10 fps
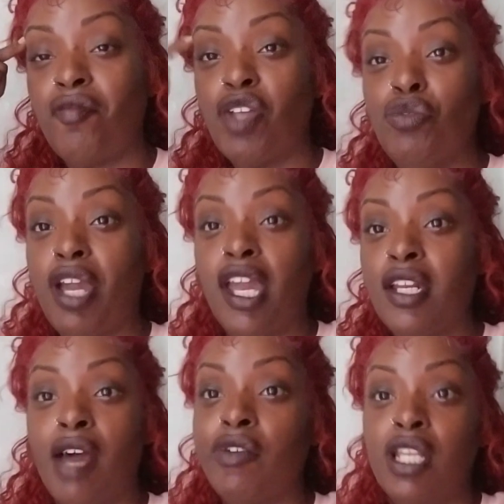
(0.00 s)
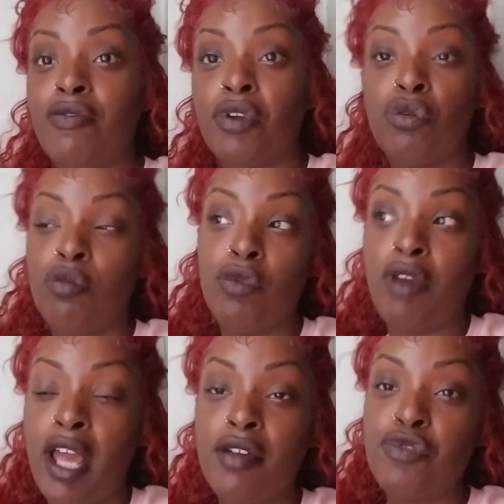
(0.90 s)
You can't never live a normal
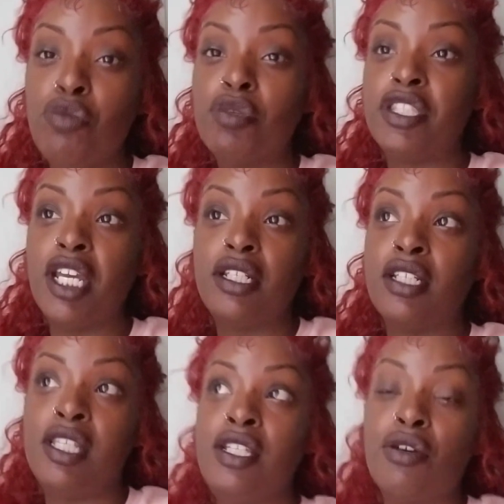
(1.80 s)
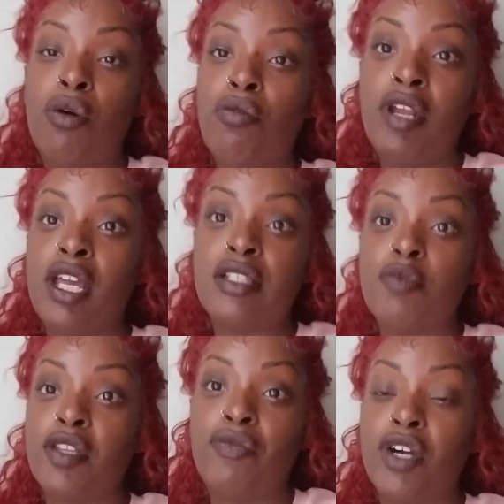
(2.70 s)
life. You would think that these old ass
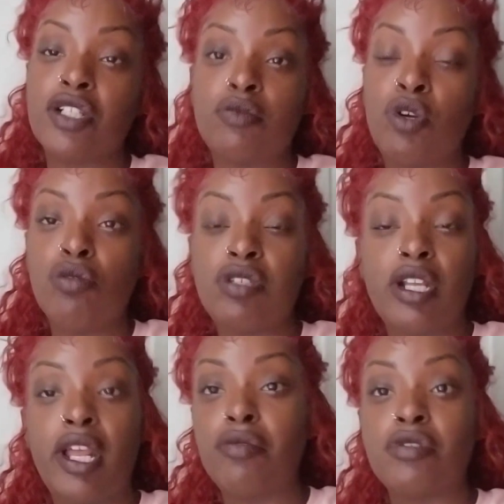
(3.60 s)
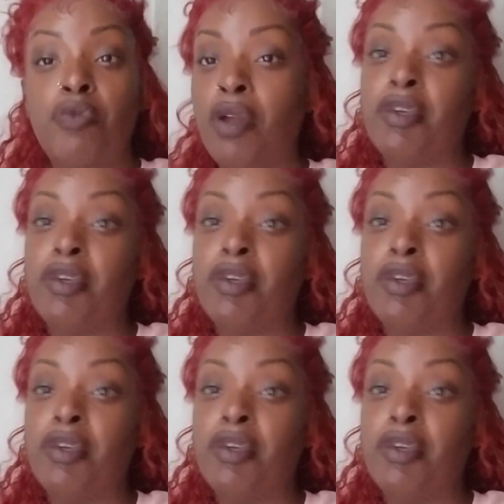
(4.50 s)
motherfuckers would go sit down somewhere,